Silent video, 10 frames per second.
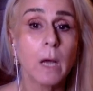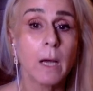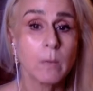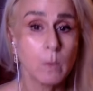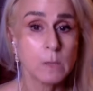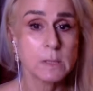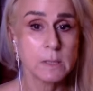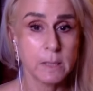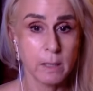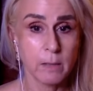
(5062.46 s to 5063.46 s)
I want
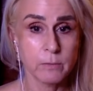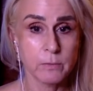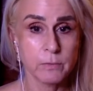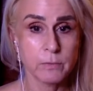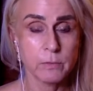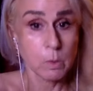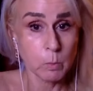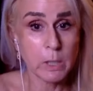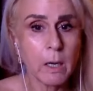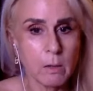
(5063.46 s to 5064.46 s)
to give
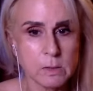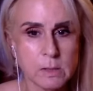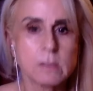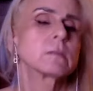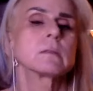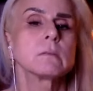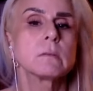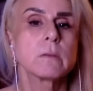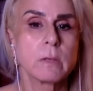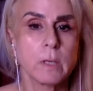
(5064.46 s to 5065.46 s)
someone else
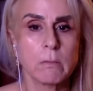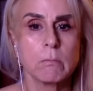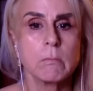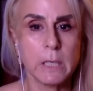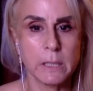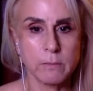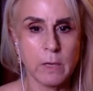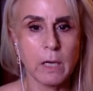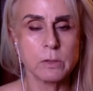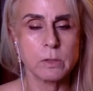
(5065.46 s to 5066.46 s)
their money
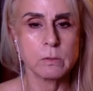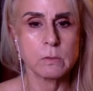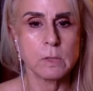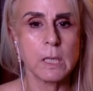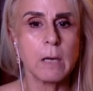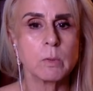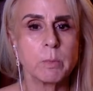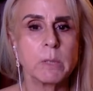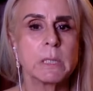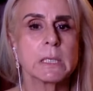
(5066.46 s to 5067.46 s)
value? And that would
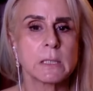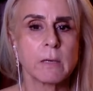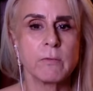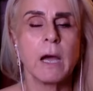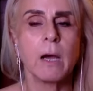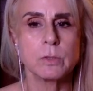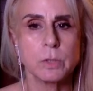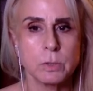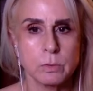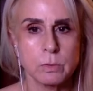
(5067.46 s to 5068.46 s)
be because I
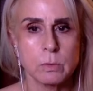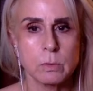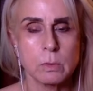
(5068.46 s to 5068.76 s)
value